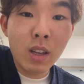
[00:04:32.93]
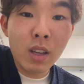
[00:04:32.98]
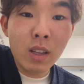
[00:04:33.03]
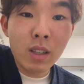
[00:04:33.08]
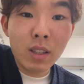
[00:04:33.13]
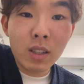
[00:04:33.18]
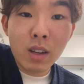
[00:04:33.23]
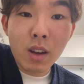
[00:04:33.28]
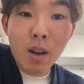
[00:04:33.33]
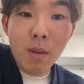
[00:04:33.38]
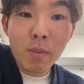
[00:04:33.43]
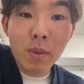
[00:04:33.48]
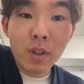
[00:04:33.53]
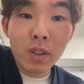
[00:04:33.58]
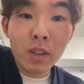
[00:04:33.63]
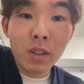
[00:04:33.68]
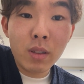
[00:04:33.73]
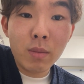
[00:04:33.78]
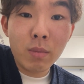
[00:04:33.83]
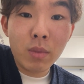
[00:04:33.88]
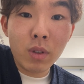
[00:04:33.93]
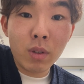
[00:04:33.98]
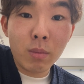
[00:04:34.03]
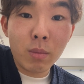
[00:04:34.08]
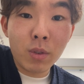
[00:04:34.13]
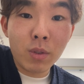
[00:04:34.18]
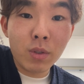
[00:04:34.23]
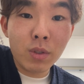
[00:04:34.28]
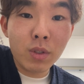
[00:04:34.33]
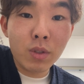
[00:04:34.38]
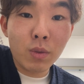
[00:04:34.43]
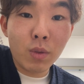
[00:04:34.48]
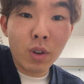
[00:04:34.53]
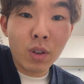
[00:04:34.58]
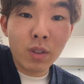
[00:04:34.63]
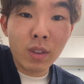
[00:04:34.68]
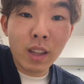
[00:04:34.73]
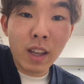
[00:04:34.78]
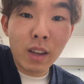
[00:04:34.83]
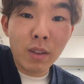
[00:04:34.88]
The company promotes
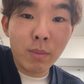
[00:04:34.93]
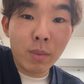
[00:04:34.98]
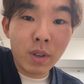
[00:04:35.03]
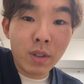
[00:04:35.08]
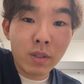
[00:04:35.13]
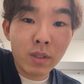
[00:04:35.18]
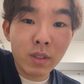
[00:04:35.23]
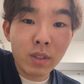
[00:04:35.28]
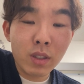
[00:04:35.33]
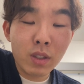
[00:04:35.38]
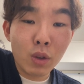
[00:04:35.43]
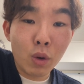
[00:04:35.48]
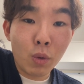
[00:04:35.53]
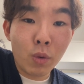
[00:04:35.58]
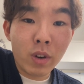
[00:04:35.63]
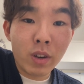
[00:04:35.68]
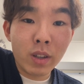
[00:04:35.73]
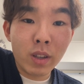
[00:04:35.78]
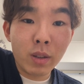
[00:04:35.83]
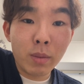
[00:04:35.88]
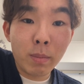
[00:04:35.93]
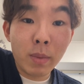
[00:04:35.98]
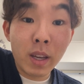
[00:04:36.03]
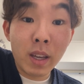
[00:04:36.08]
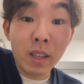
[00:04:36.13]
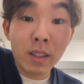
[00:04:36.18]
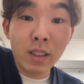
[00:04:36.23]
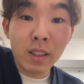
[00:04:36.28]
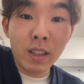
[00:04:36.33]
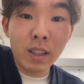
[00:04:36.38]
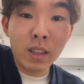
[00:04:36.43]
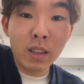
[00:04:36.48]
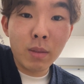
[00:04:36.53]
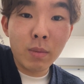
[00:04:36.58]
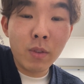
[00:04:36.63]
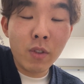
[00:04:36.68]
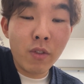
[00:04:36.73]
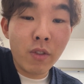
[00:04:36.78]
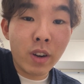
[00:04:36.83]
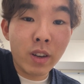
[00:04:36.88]
work-life balance, offering paid leave,
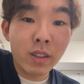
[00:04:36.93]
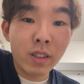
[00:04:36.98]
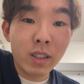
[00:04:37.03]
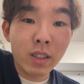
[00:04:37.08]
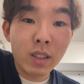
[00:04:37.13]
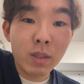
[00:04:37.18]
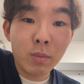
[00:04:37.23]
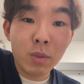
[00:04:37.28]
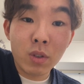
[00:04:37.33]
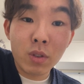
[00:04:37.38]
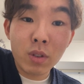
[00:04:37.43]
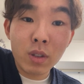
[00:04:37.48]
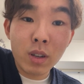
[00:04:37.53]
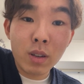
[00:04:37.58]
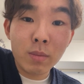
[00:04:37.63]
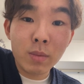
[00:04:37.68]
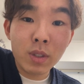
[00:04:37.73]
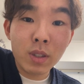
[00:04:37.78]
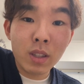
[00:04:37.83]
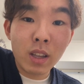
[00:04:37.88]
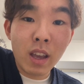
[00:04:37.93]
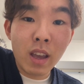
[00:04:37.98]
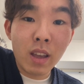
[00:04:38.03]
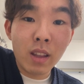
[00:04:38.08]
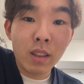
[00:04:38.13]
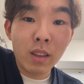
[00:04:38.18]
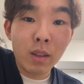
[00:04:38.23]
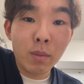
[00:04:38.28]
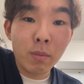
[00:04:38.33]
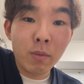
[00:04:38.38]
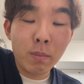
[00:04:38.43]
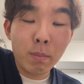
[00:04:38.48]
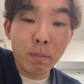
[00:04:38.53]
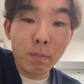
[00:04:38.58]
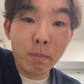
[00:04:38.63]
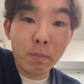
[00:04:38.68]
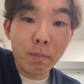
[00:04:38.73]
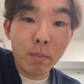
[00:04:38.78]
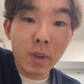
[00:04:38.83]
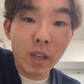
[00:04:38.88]
wellness programs, and
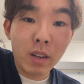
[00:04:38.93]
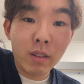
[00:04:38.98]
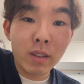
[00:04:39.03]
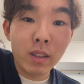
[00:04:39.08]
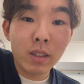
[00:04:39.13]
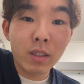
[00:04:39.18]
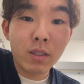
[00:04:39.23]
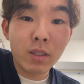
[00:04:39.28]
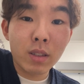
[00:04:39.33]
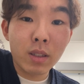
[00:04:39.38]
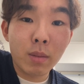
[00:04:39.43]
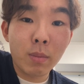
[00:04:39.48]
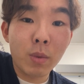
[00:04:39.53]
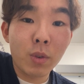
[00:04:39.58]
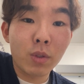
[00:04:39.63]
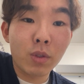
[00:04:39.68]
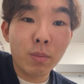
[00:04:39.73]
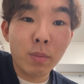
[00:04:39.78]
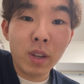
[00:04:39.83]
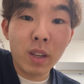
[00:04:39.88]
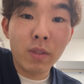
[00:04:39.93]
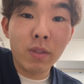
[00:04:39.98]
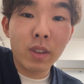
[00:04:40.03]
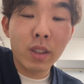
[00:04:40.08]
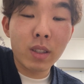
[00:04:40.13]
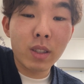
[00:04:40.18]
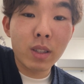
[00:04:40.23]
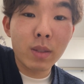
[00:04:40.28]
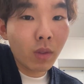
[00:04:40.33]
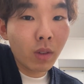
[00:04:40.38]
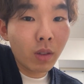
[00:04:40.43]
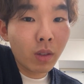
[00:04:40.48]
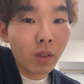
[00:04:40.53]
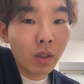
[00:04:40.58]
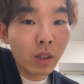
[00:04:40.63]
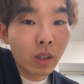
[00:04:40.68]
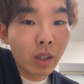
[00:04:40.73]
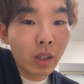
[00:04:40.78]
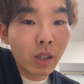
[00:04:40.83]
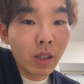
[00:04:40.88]
parental support benefits.
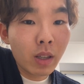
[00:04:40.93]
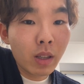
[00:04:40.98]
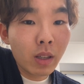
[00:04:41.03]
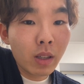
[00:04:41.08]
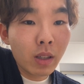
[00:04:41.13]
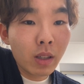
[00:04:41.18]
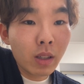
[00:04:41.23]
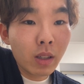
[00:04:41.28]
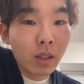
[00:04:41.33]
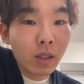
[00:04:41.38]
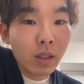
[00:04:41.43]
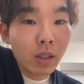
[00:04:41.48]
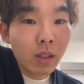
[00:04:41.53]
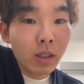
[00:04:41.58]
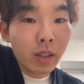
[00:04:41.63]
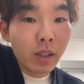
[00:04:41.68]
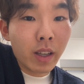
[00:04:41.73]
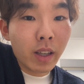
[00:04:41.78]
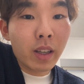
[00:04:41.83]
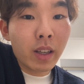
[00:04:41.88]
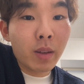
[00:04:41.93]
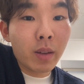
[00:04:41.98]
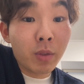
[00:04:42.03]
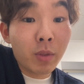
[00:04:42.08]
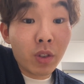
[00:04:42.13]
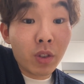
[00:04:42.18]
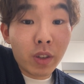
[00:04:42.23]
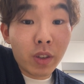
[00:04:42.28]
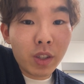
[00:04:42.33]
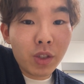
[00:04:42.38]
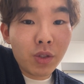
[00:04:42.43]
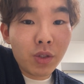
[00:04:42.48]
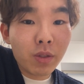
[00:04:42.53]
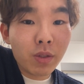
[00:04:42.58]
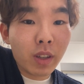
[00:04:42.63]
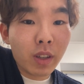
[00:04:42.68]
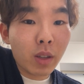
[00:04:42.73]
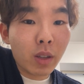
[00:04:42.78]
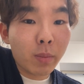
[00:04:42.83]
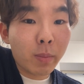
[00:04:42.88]
Career
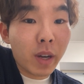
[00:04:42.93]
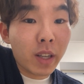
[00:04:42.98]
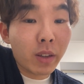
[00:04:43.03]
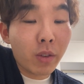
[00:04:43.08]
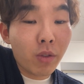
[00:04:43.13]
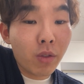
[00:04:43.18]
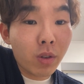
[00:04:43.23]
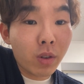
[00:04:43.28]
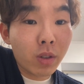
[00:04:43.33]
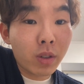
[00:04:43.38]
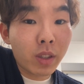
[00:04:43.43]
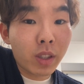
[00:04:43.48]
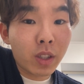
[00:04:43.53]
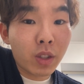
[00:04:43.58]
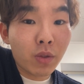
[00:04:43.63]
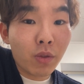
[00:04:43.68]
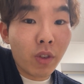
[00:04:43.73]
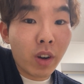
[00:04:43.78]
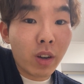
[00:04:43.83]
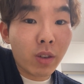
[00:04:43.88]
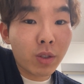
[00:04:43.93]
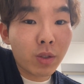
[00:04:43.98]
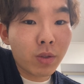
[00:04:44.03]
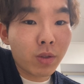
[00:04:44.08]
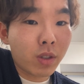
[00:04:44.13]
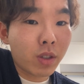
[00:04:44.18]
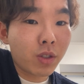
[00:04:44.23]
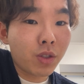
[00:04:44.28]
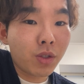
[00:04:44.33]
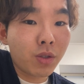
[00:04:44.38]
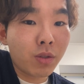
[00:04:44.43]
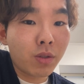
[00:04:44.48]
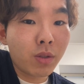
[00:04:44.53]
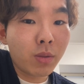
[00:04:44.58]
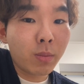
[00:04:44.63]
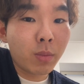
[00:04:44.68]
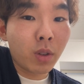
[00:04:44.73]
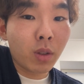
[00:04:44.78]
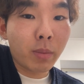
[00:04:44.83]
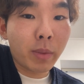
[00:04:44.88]
progression at MoneyForward is well structured,
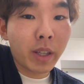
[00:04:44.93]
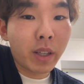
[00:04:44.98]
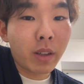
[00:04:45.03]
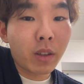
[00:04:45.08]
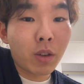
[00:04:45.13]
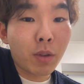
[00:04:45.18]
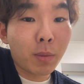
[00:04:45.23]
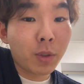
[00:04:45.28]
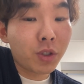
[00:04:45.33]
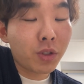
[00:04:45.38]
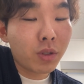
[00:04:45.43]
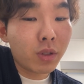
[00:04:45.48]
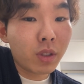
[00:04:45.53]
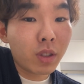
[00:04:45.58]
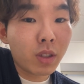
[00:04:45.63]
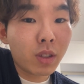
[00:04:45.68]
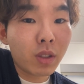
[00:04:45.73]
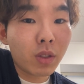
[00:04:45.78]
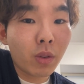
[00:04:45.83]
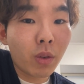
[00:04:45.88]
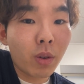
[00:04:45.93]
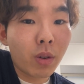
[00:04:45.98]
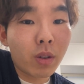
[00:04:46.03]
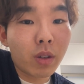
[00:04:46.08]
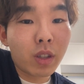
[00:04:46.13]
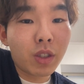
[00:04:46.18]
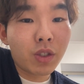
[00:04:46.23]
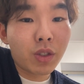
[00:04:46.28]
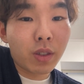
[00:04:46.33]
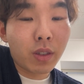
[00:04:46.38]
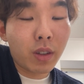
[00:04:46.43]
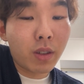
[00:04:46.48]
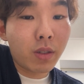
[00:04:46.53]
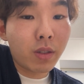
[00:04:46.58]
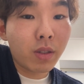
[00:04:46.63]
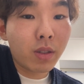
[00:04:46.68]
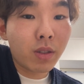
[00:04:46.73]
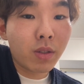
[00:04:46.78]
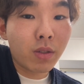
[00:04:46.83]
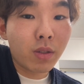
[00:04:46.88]
providing opportunities for
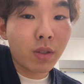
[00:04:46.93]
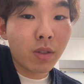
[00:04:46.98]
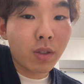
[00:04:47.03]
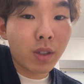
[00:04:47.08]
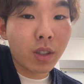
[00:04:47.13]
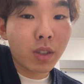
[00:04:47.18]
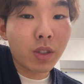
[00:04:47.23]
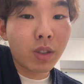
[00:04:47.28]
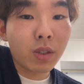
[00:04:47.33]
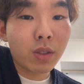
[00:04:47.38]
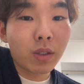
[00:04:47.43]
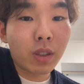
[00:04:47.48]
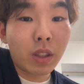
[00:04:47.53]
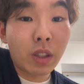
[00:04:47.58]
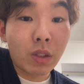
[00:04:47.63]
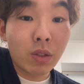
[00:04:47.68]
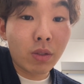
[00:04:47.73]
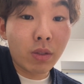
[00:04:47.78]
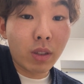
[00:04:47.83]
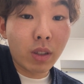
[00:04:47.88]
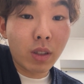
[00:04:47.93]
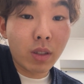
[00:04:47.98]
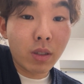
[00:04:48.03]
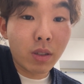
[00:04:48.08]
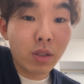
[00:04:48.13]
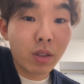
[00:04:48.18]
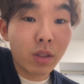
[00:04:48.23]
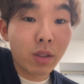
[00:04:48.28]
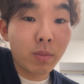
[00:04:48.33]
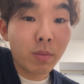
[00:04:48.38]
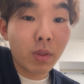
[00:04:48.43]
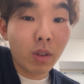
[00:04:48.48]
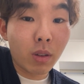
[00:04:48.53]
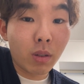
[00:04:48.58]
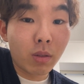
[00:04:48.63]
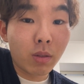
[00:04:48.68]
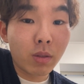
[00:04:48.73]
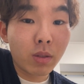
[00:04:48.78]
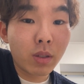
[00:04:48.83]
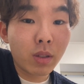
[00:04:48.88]
engineers to transition into leadership
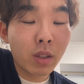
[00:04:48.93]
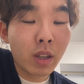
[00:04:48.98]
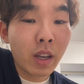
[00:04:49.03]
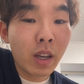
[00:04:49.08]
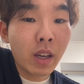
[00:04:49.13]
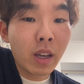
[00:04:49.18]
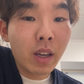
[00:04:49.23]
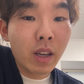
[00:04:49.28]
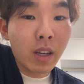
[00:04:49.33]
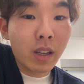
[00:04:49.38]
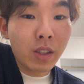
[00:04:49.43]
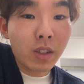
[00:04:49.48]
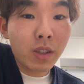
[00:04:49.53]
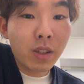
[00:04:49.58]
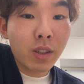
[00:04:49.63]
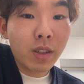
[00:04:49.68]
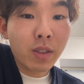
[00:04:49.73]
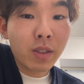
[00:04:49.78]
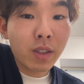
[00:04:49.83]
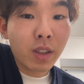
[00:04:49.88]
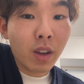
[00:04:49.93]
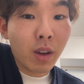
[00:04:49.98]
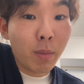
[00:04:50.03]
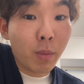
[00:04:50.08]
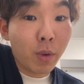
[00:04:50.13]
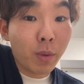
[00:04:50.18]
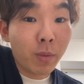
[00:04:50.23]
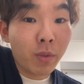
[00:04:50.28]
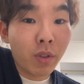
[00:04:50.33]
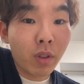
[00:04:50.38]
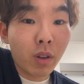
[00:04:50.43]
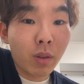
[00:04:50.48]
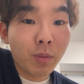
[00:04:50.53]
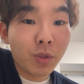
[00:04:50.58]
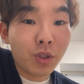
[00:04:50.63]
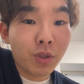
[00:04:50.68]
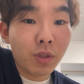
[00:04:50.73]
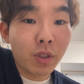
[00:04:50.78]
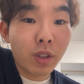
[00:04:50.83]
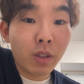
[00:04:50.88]
roles. Engineers can move from
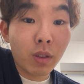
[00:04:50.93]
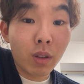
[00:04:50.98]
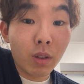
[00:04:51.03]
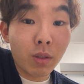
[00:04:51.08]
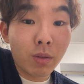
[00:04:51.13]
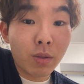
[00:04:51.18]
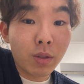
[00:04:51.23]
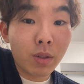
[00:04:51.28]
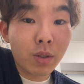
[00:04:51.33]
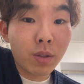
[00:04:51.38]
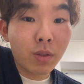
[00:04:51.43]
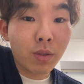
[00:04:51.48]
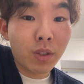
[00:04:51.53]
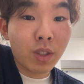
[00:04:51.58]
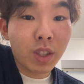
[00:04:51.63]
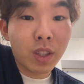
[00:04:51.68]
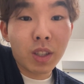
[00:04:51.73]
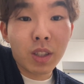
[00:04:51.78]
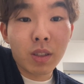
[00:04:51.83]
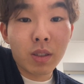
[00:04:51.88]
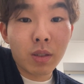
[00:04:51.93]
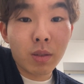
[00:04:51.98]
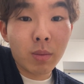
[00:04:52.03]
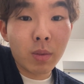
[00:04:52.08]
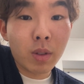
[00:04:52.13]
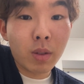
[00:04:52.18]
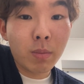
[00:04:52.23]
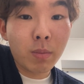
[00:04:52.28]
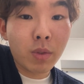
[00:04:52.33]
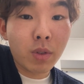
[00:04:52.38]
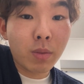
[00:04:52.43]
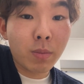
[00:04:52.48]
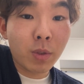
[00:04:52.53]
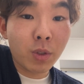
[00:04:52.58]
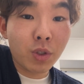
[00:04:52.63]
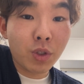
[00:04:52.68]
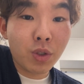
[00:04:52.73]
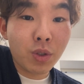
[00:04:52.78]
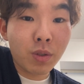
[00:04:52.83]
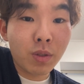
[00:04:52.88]
junior roles to senior developer
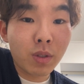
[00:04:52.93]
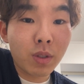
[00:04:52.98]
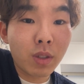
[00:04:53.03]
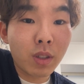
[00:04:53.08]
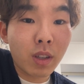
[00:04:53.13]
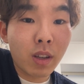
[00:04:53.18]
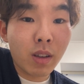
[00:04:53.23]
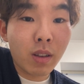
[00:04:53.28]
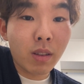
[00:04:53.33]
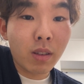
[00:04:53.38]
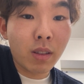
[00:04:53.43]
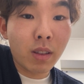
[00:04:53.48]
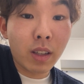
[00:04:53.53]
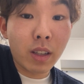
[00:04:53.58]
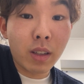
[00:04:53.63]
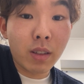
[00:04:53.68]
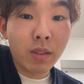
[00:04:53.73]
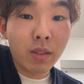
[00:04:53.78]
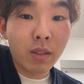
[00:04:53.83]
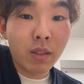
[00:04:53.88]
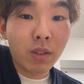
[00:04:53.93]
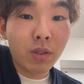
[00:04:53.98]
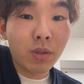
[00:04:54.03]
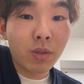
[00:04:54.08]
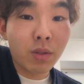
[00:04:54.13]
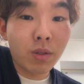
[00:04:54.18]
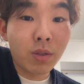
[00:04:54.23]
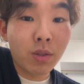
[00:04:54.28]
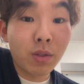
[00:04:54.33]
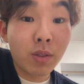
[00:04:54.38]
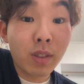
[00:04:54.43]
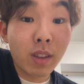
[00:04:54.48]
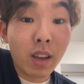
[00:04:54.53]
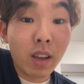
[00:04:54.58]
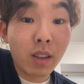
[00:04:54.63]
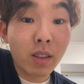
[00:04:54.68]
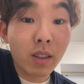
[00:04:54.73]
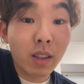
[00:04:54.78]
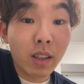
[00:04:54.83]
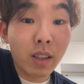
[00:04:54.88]
positions and later into
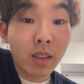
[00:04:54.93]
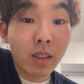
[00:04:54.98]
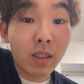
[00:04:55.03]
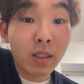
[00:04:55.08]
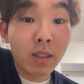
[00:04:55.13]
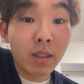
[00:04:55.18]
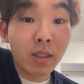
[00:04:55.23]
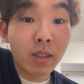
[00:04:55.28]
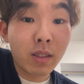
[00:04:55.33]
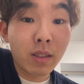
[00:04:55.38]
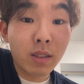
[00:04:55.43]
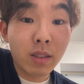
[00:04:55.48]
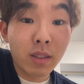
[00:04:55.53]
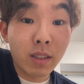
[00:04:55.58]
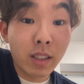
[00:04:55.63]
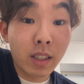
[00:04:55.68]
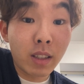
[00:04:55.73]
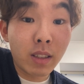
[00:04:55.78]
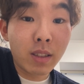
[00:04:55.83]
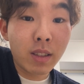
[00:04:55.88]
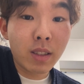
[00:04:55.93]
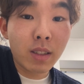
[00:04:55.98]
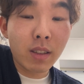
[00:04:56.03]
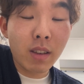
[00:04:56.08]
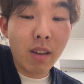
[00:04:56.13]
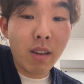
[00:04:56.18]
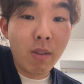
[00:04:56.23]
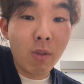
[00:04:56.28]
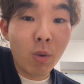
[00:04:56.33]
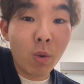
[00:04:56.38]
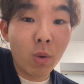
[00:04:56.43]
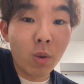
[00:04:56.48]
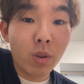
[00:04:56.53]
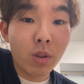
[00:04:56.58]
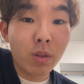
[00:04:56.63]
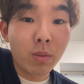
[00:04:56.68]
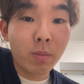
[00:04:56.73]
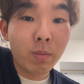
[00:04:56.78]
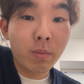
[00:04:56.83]
tech leads or